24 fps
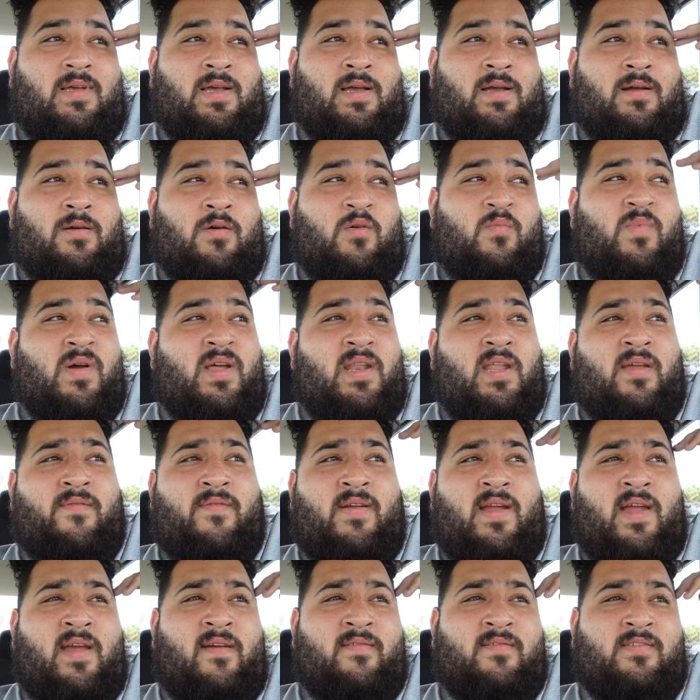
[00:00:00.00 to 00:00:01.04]
I hope I never
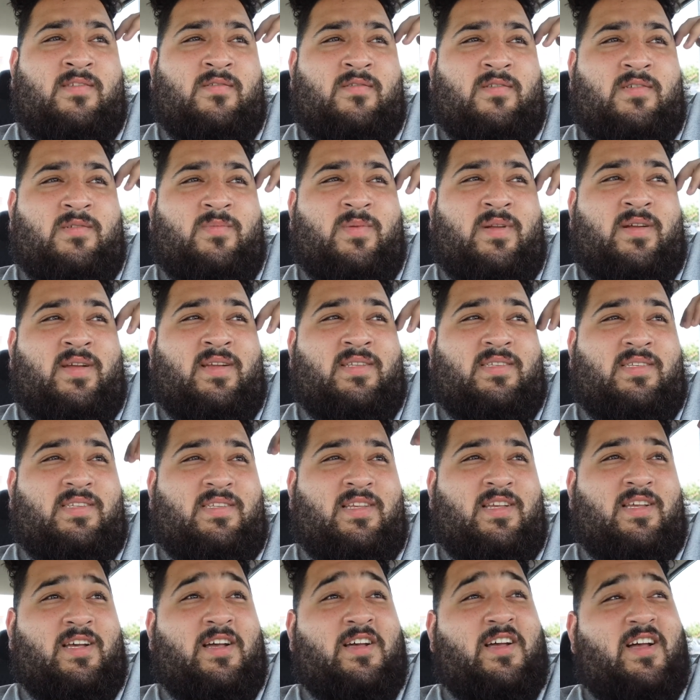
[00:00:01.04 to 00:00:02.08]
have to
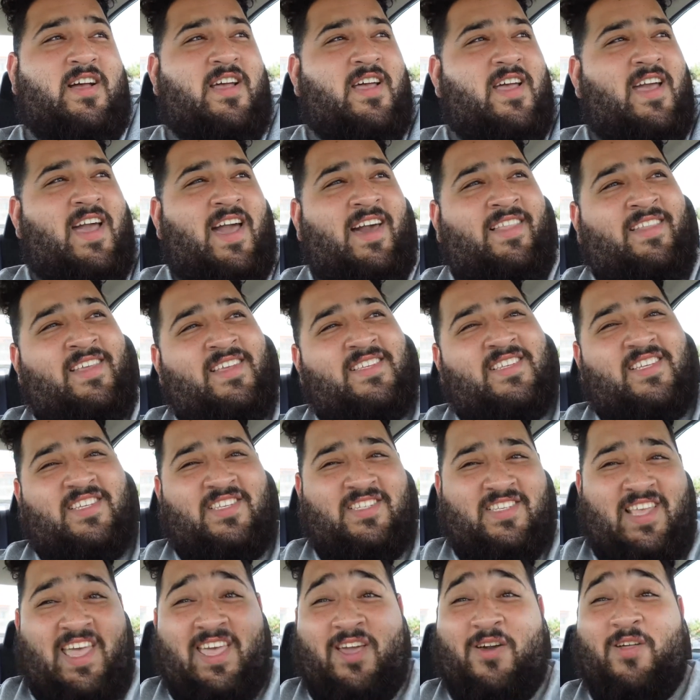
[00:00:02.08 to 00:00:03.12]
experience at least a
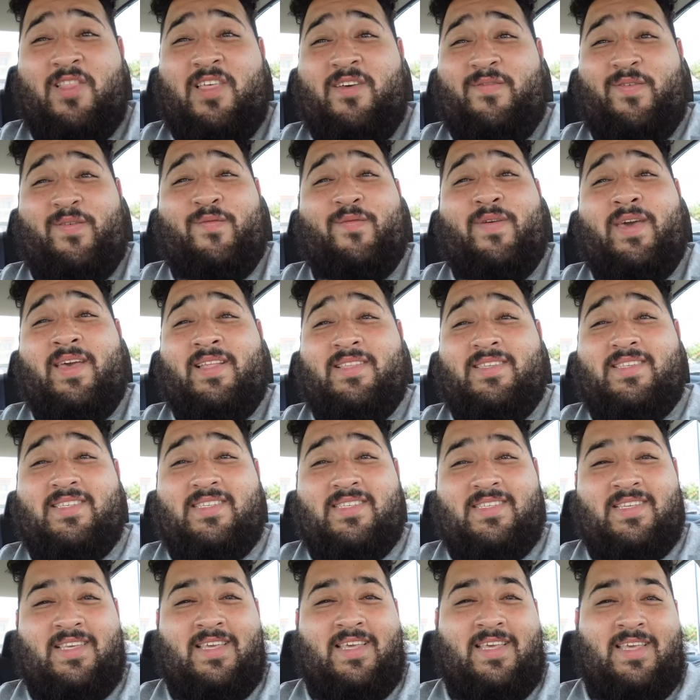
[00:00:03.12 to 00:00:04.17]
cycle of events